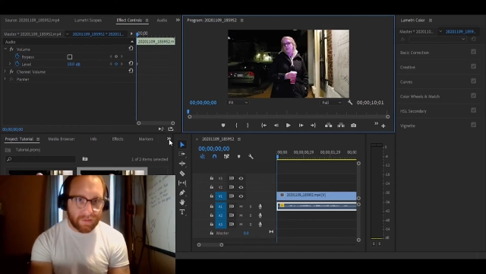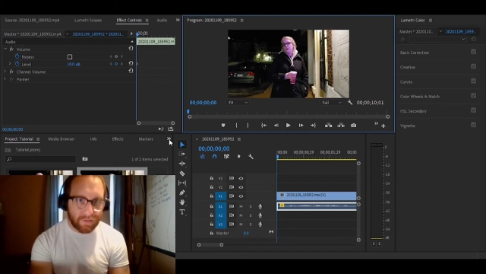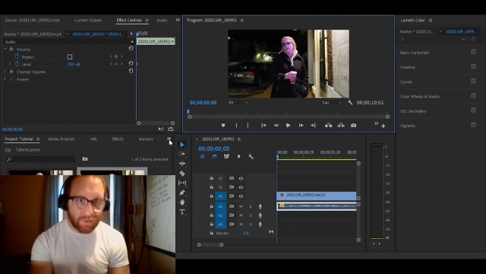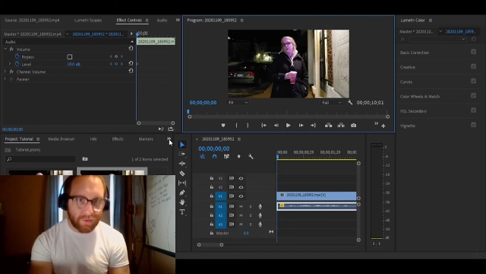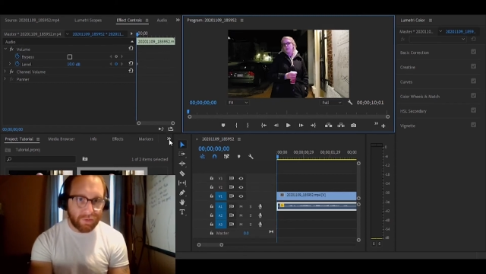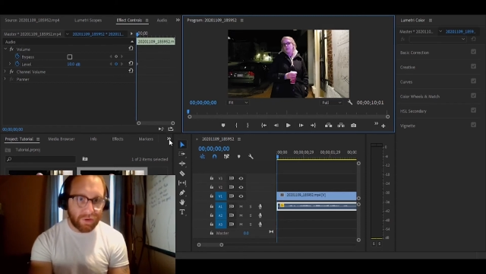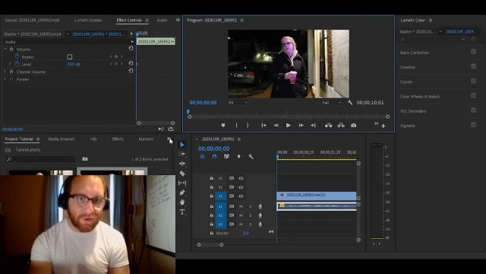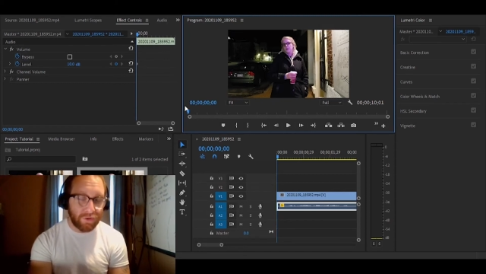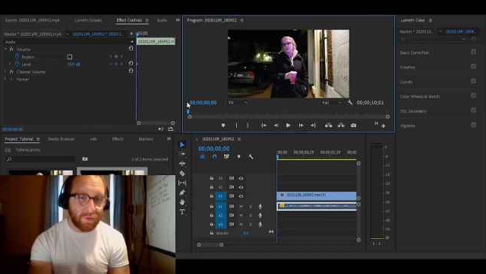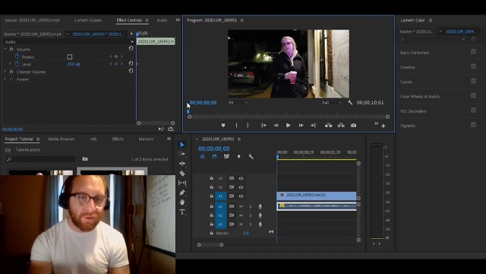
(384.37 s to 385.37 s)
So what you want
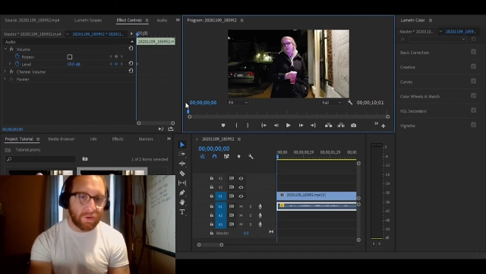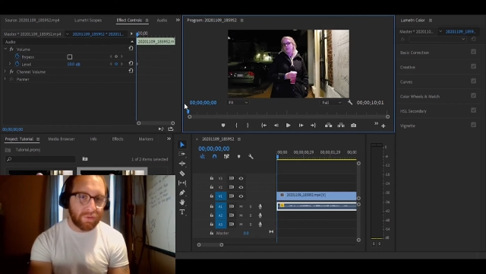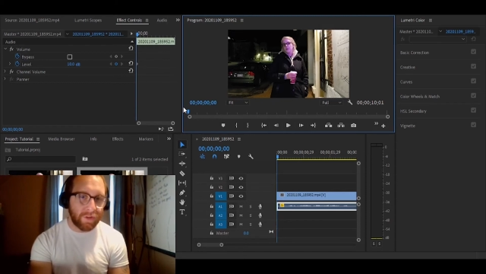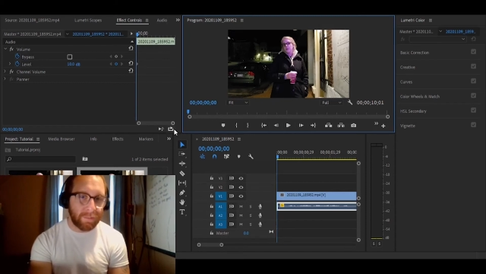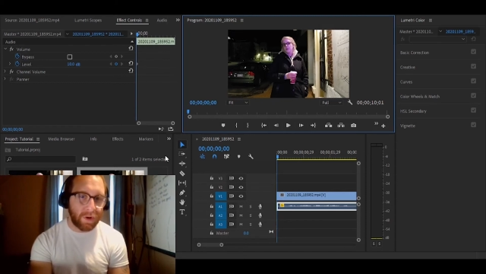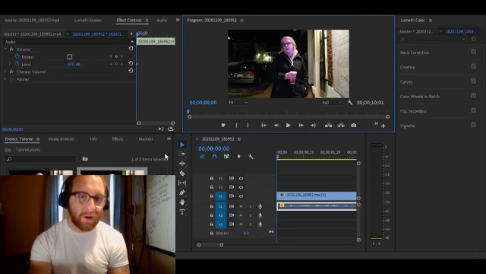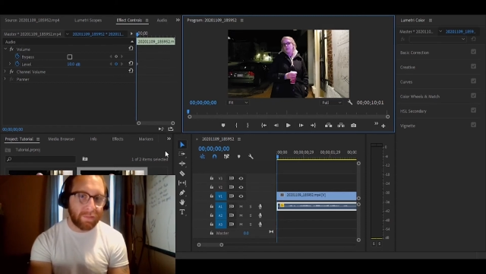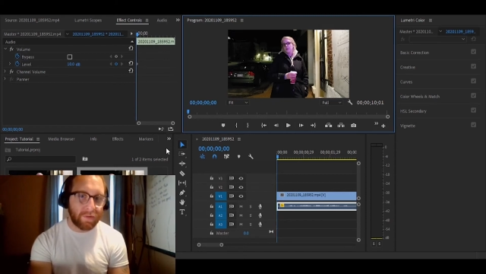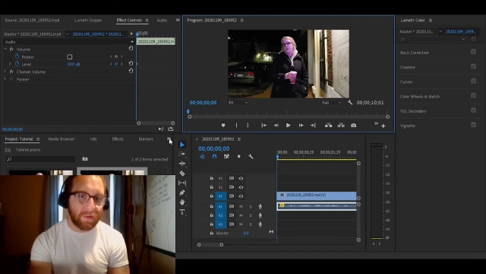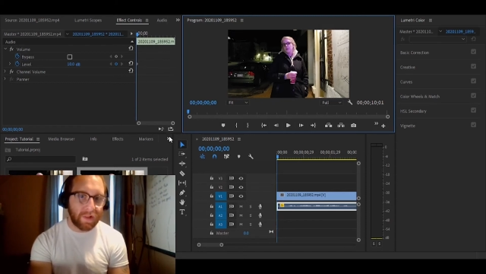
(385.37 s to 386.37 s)
to do is go to the
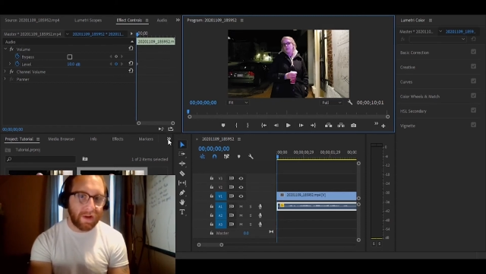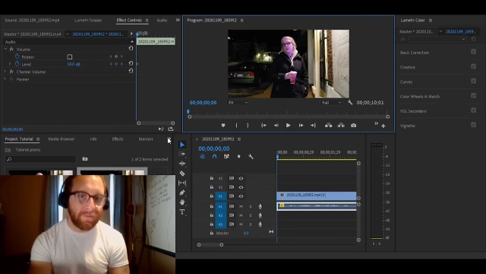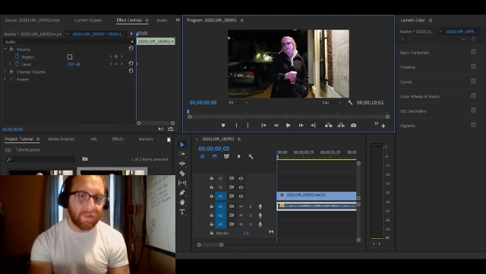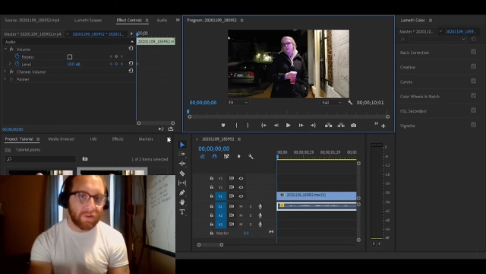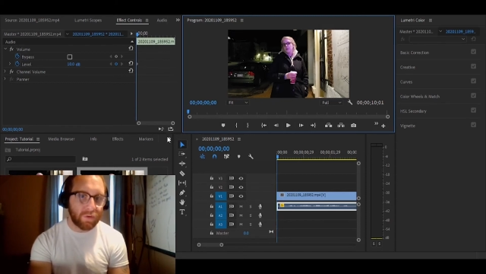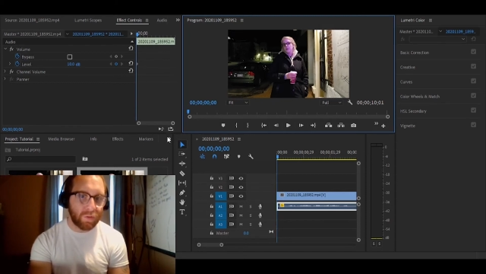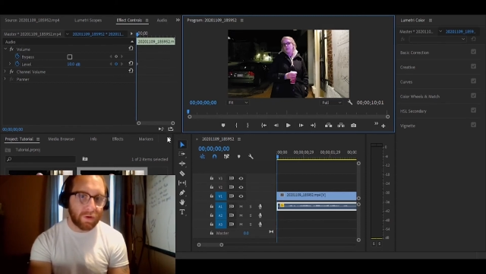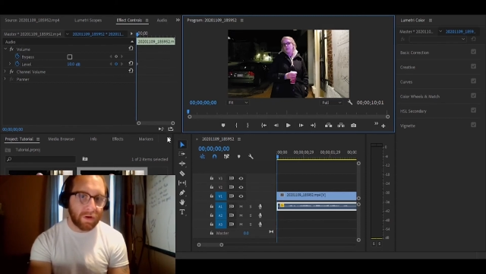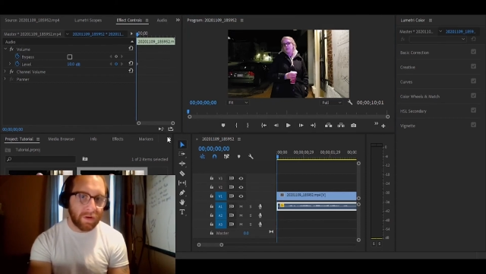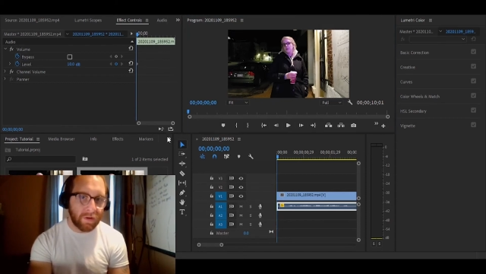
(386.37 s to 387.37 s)
bottom left
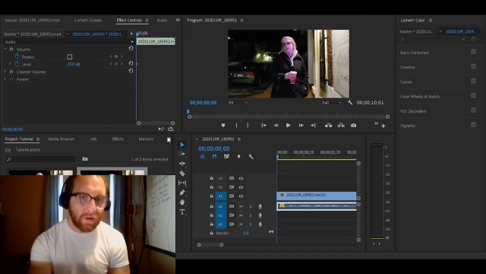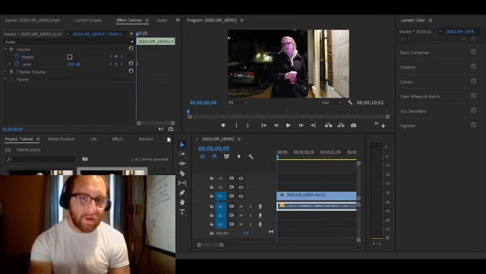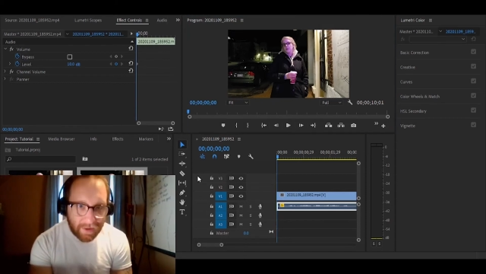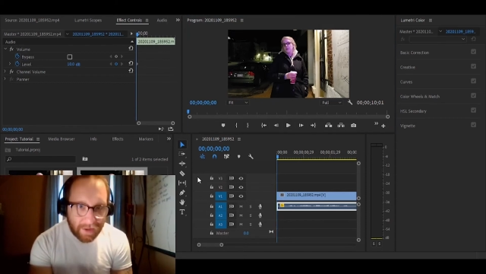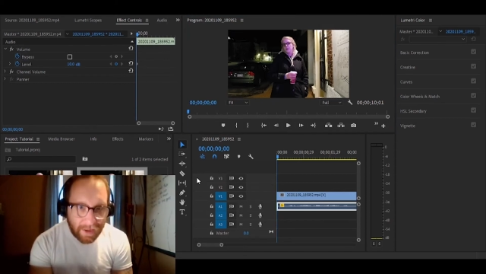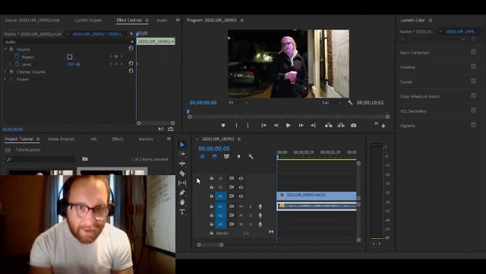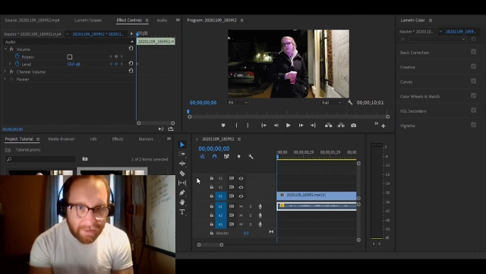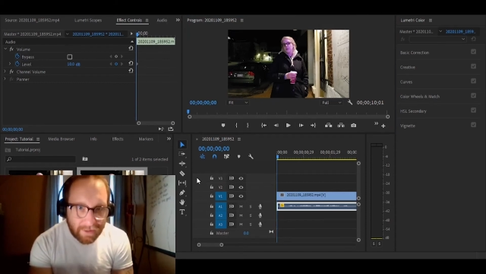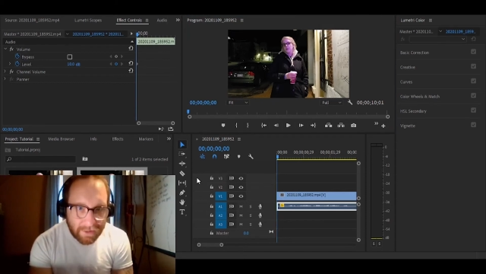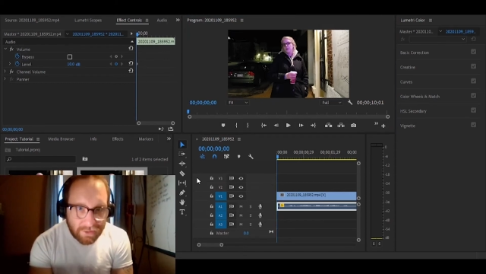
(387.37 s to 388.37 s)
corner
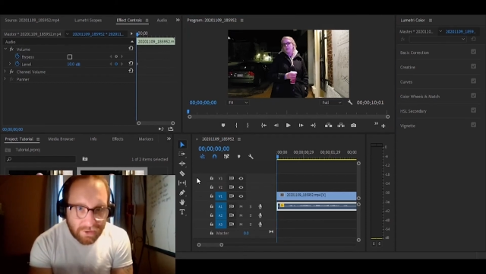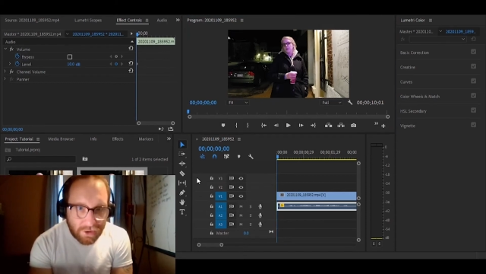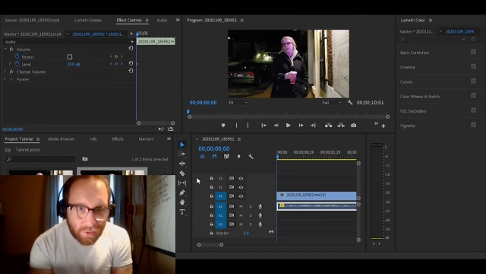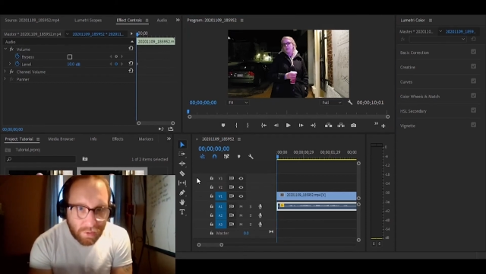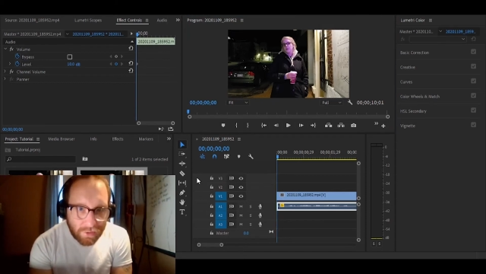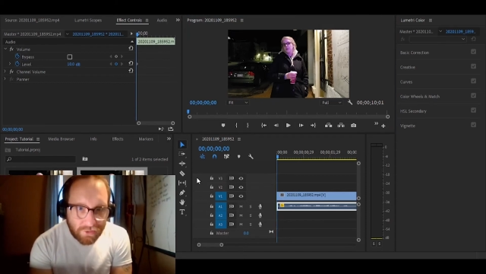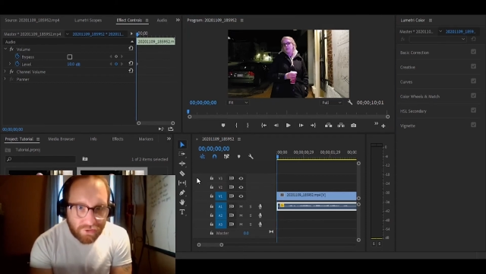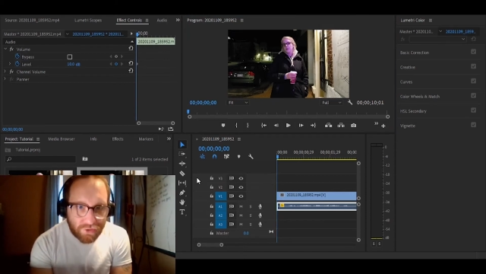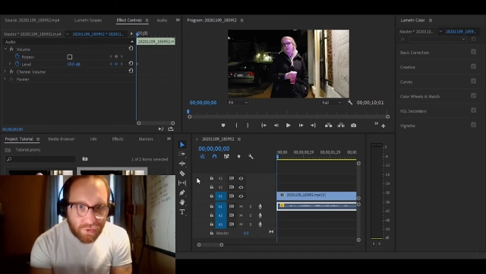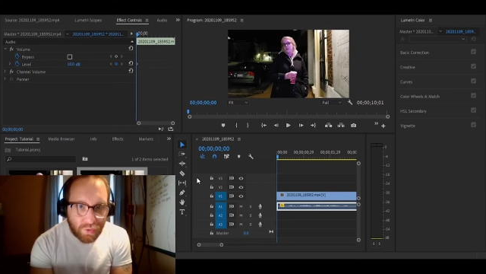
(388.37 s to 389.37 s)
and then go
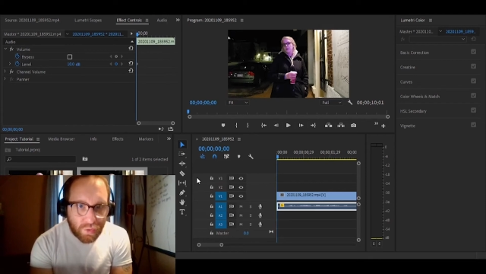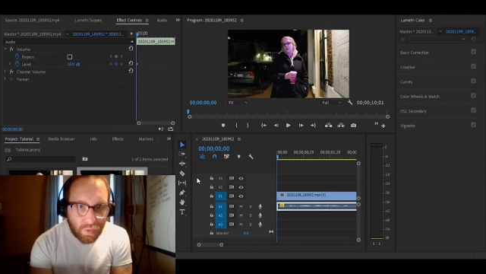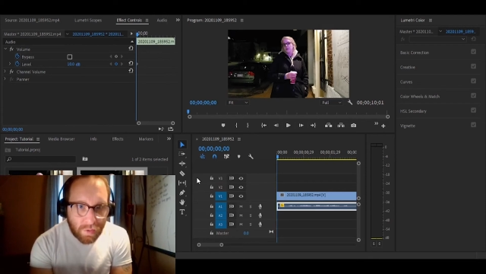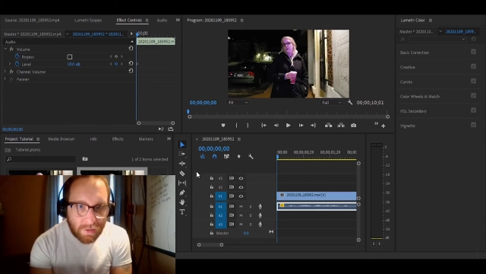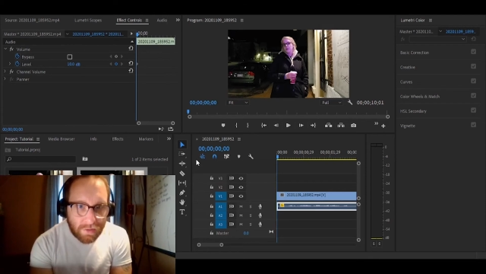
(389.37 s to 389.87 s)
to